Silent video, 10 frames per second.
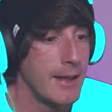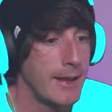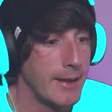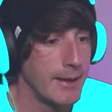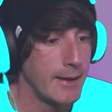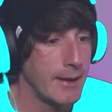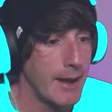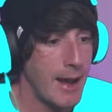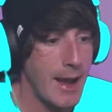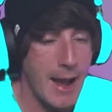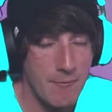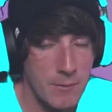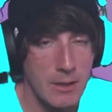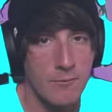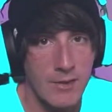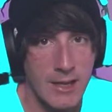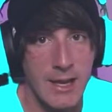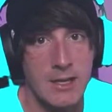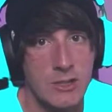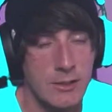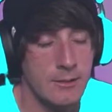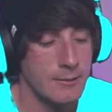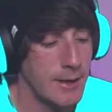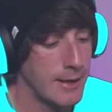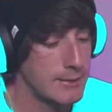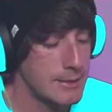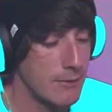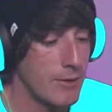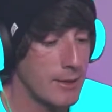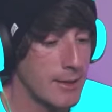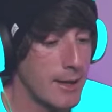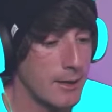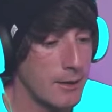And I have been on vacation and stuff like that,